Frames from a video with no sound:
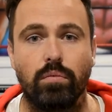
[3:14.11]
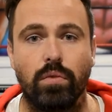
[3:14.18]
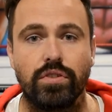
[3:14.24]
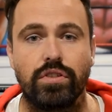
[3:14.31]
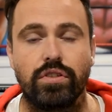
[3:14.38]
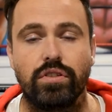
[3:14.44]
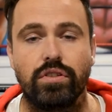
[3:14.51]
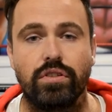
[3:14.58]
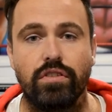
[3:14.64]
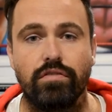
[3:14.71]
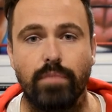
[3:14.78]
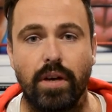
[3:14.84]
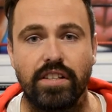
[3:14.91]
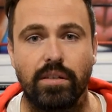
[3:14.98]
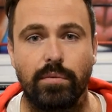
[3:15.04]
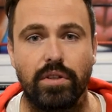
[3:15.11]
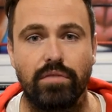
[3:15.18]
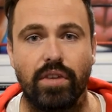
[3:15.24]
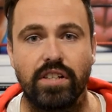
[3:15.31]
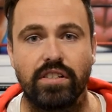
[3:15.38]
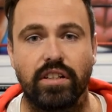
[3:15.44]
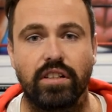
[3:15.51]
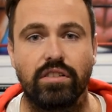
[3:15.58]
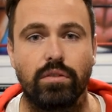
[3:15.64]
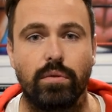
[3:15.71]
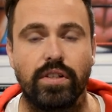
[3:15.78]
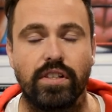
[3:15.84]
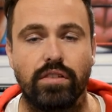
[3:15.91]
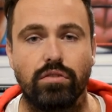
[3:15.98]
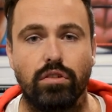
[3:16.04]
once you've met someone in wrestling there's
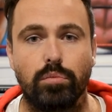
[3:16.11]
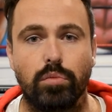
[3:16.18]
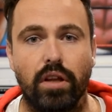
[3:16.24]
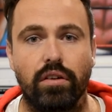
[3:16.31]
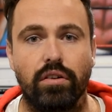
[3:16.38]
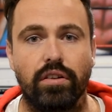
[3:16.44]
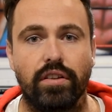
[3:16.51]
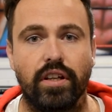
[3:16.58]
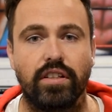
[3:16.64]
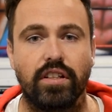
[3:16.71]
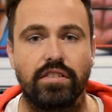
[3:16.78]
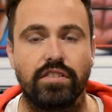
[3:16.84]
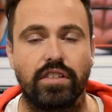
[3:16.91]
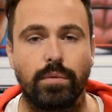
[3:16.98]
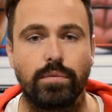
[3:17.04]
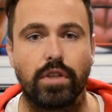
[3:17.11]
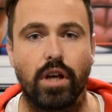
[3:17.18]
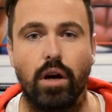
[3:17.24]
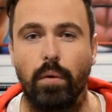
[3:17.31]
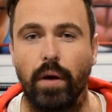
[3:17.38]
always that sort of brotherhood that doesn't seem to go